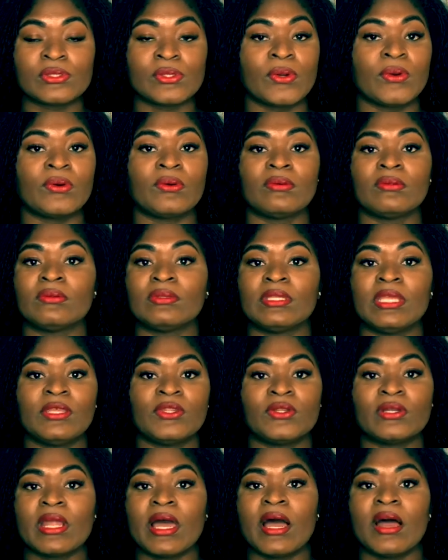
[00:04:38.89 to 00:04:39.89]
So
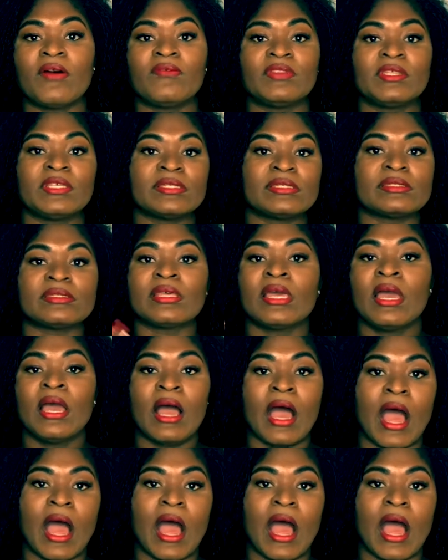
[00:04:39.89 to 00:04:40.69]
they don't have these